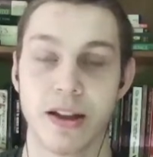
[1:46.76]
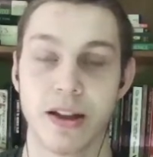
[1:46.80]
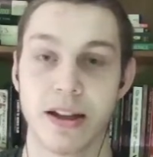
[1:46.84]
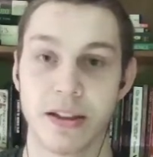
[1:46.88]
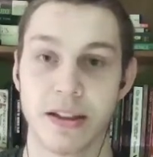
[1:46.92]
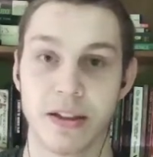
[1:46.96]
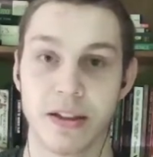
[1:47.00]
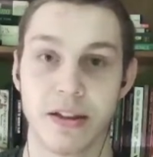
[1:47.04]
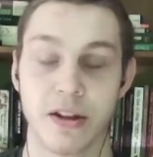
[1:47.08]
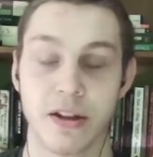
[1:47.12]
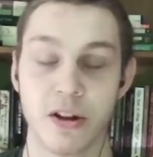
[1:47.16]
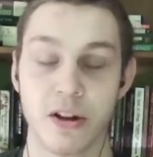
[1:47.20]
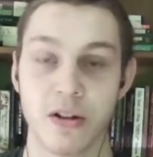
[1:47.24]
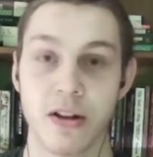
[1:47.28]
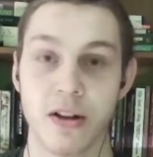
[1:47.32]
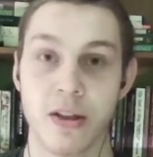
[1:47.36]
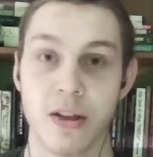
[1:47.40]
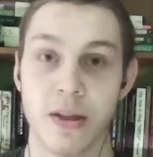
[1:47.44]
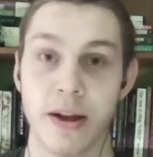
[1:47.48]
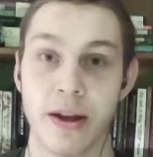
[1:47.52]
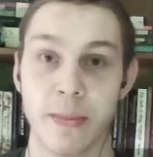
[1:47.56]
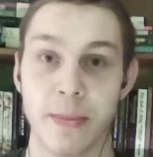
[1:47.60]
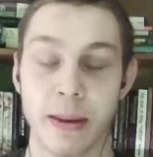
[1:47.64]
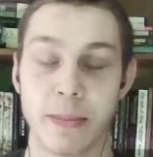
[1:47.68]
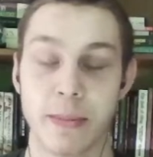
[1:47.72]
You know,
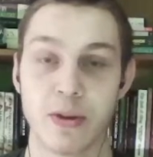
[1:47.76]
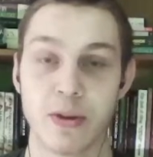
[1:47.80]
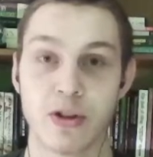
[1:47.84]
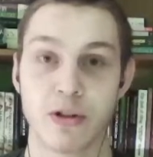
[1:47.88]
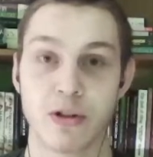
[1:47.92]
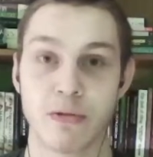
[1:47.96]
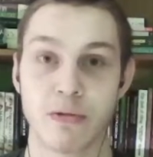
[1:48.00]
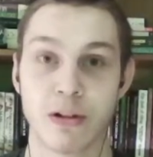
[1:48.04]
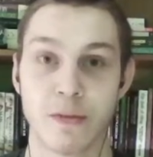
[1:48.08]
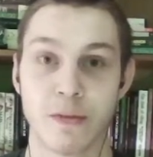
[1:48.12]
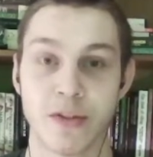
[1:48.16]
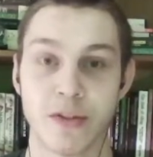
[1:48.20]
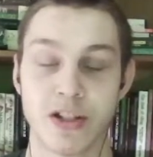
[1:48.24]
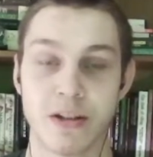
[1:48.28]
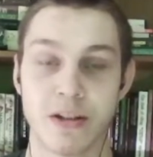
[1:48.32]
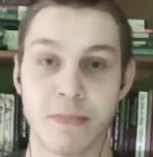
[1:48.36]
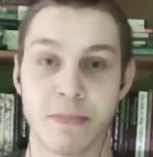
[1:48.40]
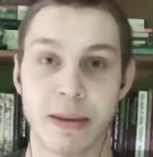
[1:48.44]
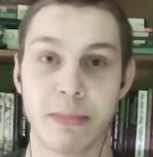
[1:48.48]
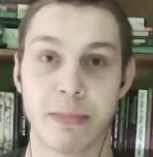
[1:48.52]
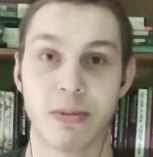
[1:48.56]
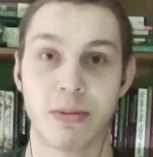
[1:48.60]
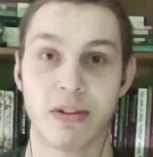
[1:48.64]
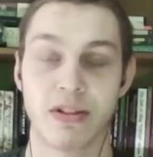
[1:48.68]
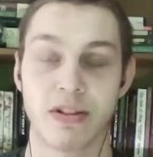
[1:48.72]
that may be too real for some
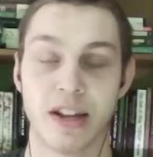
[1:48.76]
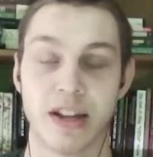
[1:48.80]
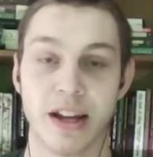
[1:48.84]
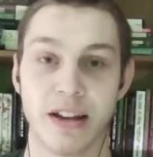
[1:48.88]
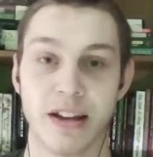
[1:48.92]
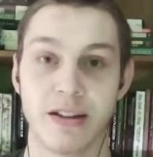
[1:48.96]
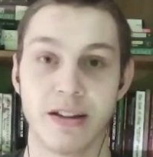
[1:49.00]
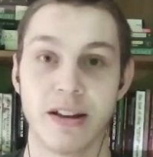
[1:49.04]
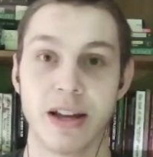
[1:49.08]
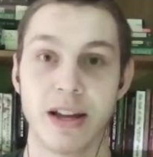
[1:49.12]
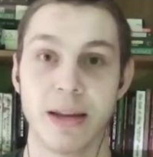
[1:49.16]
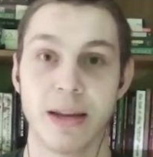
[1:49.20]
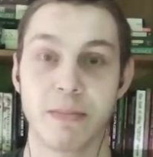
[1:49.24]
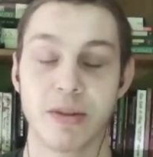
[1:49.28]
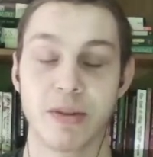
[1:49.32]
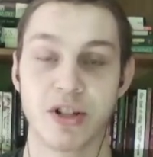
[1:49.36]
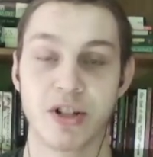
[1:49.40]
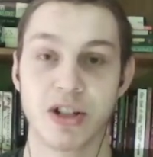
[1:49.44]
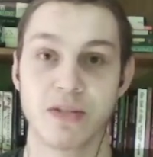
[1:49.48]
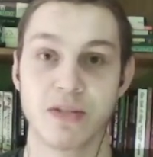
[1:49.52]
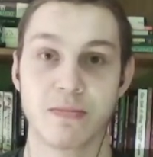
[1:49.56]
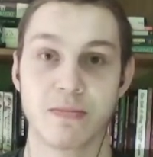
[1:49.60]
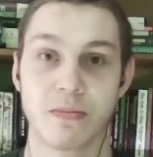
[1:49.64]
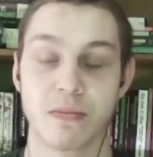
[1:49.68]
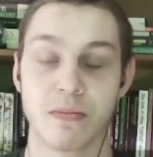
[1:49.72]
people to take, but
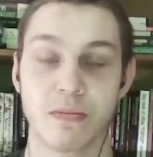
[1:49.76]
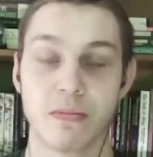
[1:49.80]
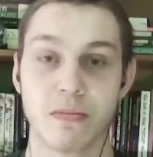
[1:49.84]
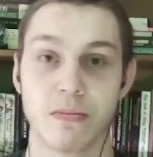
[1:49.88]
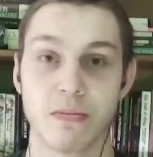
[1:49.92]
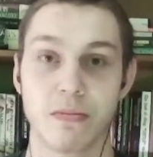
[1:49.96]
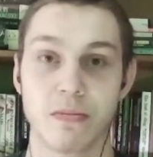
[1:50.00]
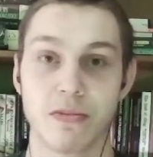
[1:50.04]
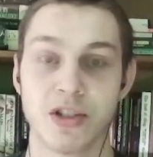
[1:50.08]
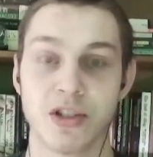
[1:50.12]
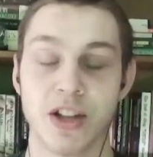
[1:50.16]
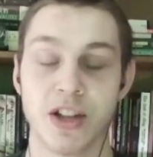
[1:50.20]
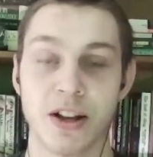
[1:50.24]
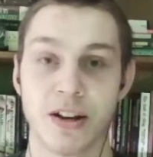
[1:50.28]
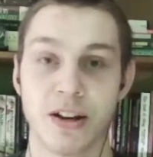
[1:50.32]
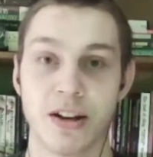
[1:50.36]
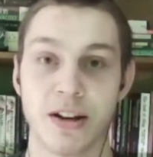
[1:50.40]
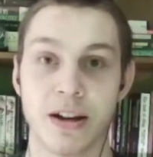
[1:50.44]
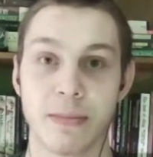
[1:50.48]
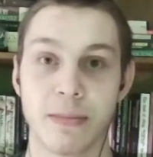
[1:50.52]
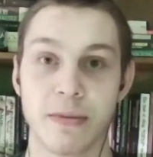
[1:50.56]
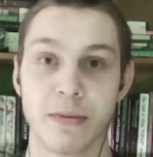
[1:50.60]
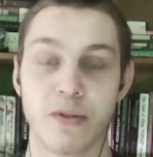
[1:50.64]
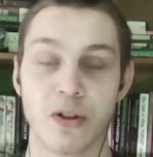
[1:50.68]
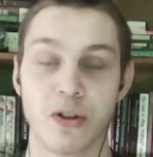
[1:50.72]
just suck it
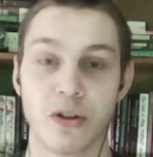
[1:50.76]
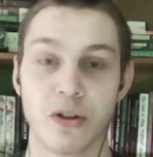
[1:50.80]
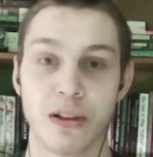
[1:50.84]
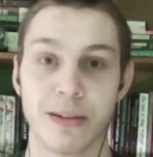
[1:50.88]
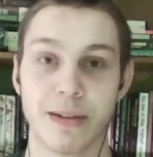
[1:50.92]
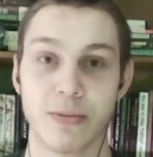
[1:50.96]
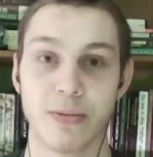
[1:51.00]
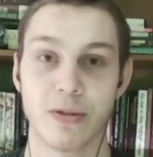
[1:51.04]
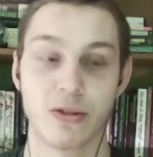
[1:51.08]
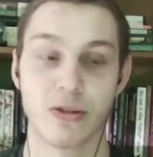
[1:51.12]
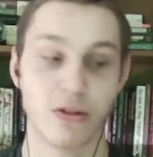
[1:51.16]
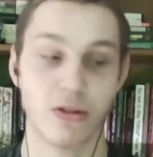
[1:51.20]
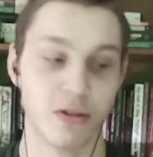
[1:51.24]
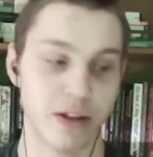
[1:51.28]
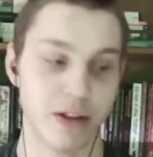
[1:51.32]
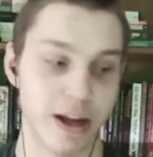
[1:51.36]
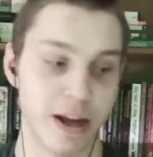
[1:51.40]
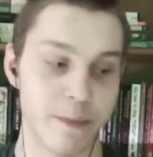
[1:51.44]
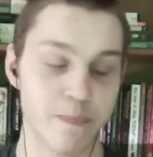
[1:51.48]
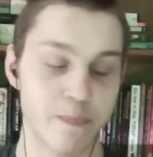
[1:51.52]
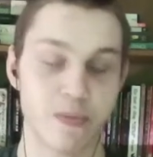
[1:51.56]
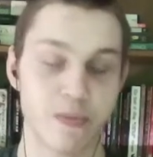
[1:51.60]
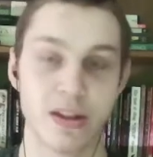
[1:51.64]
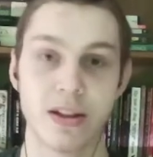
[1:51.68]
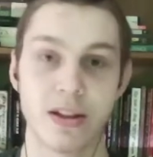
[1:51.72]
up if you're a liberal.
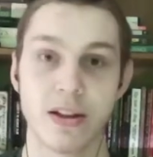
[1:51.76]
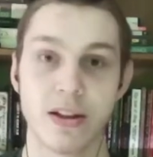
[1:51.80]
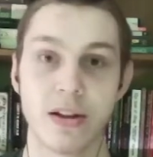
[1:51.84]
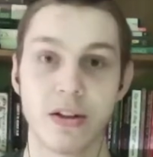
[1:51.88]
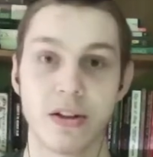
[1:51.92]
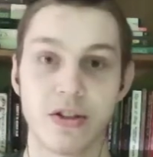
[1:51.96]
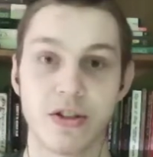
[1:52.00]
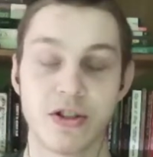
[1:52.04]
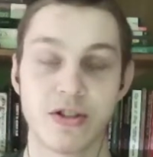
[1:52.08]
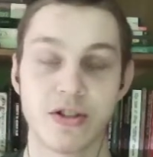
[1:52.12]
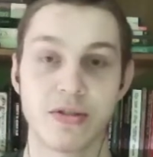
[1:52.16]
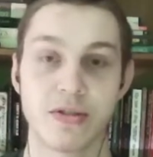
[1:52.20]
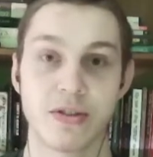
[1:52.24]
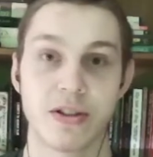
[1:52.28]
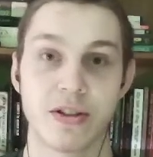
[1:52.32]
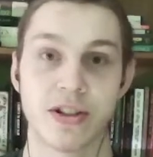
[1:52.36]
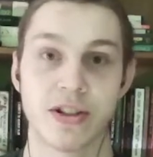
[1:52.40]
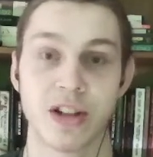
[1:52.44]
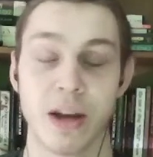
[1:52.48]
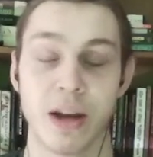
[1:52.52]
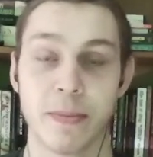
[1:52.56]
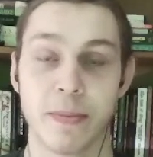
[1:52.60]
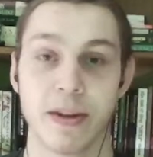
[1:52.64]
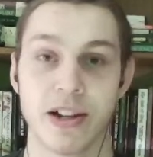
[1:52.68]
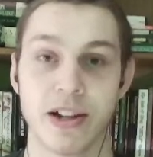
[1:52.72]
Okay, just
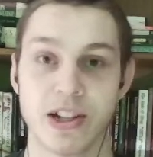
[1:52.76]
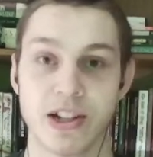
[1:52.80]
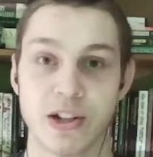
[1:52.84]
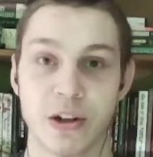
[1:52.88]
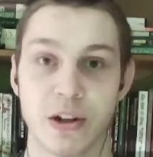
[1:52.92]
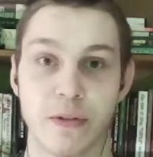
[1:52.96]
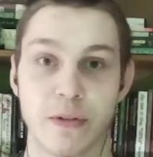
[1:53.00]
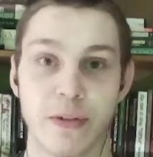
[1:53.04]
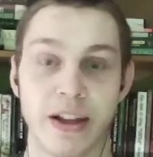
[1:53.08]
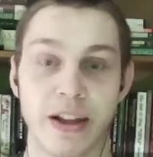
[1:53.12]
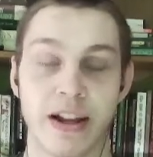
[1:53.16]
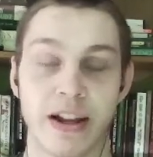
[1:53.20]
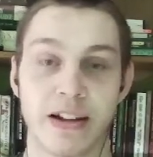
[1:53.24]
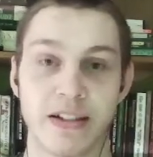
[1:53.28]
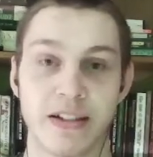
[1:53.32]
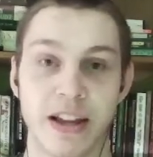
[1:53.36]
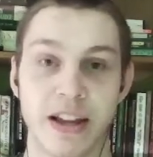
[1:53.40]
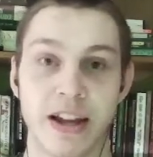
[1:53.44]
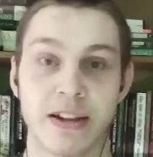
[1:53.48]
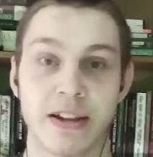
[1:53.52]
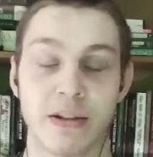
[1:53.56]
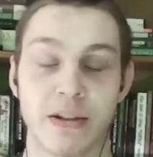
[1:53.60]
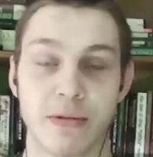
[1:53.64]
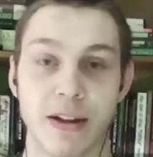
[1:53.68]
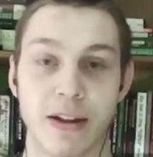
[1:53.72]
stop being a snowflake and
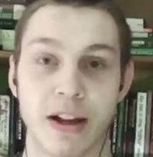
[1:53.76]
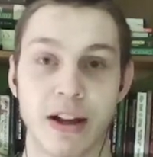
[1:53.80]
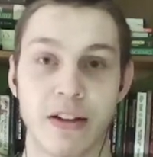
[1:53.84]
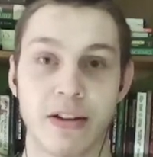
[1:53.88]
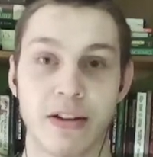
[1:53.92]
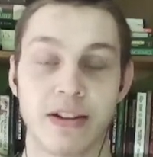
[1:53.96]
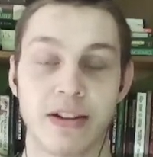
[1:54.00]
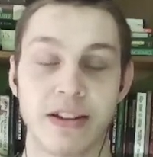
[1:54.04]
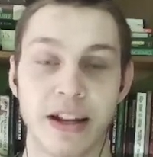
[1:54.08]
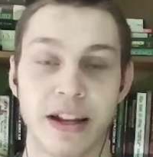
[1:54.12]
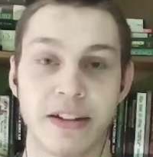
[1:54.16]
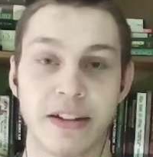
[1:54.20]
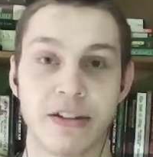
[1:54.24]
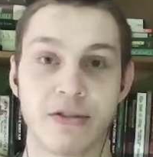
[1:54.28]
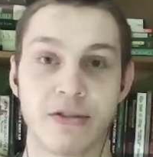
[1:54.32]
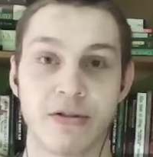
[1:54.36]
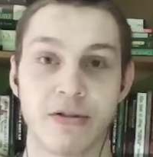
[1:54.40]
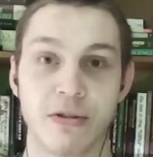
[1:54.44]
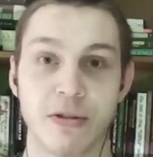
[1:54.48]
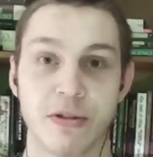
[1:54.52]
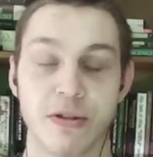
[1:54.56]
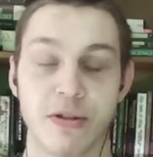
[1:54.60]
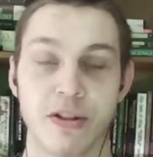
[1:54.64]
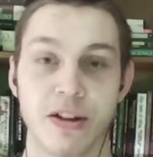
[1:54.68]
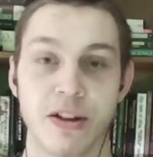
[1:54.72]
take the reality, take the
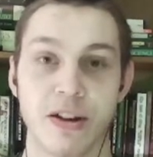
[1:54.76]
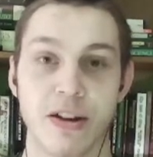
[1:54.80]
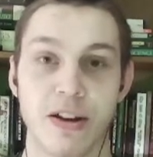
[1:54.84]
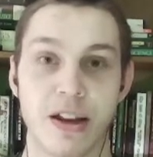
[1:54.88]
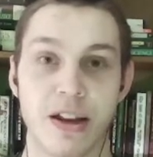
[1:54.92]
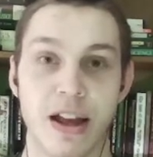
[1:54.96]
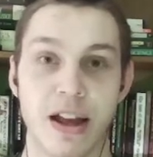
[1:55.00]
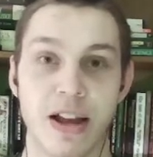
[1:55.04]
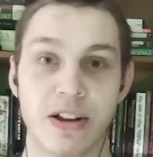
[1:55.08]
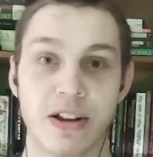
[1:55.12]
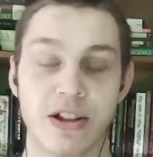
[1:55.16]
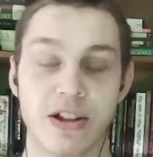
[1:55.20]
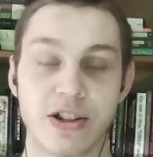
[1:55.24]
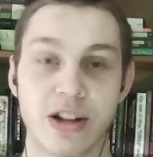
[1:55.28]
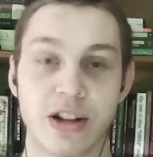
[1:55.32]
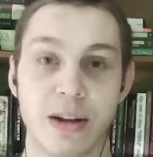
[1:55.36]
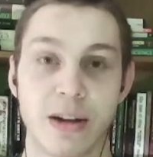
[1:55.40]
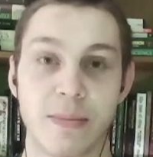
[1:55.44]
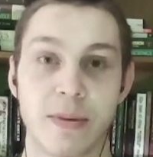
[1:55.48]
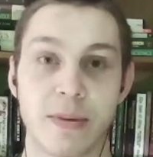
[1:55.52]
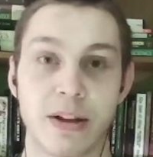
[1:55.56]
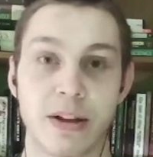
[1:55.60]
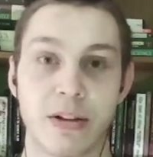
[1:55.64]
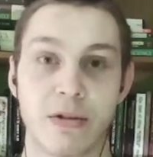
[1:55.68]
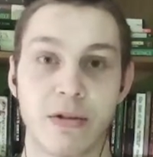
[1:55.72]
truth, and just
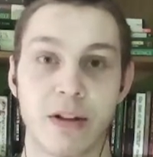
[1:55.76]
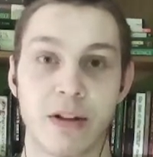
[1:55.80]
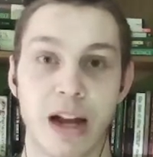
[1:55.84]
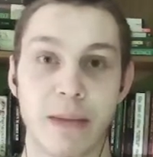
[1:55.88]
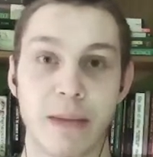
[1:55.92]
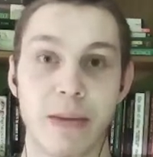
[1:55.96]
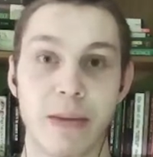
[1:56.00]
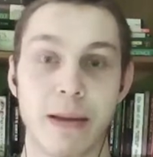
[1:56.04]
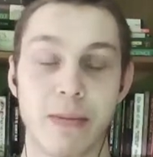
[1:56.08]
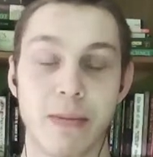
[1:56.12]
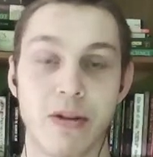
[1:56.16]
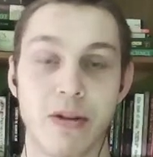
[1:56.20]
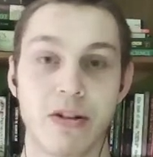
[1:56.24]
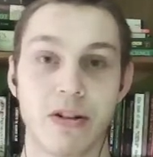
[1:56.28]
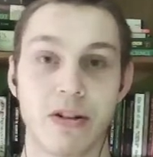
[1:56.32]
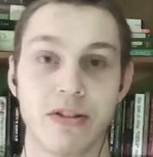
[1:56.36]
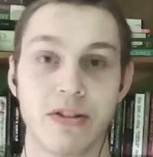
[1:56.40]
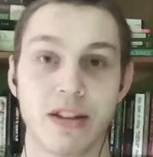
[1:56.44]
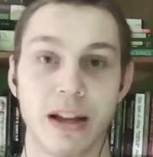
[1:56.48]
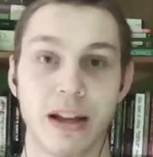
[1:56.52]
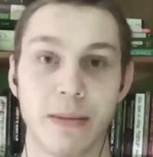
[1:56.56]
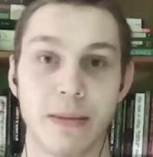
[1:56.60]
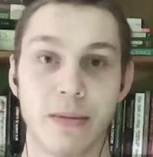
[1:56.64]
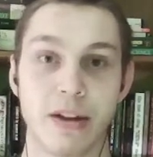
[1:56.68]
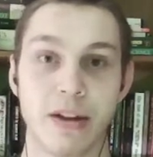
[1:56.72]
stop being a crybaby all the
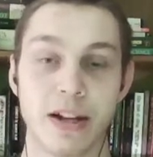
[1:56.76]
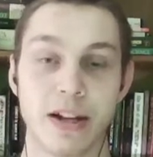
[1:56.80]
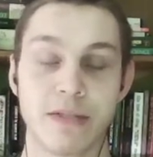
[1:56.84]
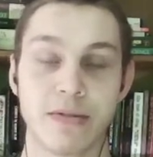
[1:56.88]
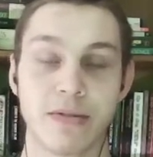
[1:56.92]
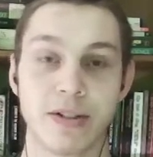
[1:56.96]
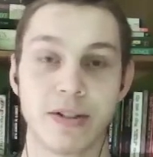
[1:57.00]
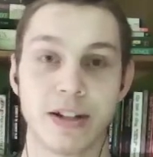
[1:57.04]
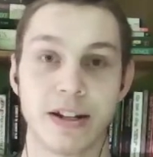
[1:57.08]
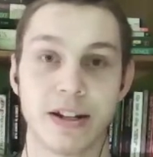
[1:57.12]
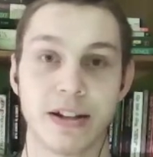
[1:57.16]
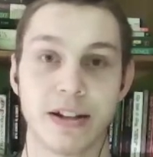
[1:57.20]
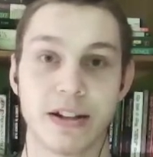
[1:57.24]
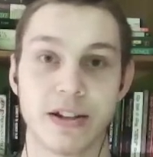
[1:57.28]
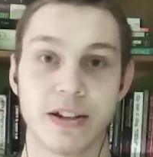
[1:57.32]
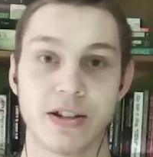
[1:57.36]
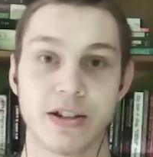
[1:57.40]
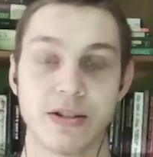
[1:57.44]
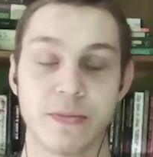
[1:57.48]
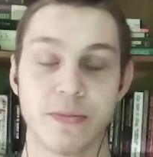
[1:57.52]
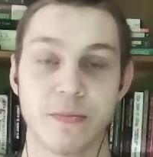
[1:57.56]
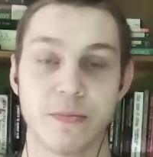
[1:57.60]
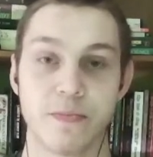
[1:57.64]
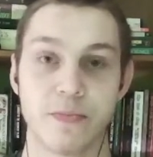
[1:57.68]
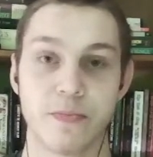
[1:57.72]
time. It's ridiculous.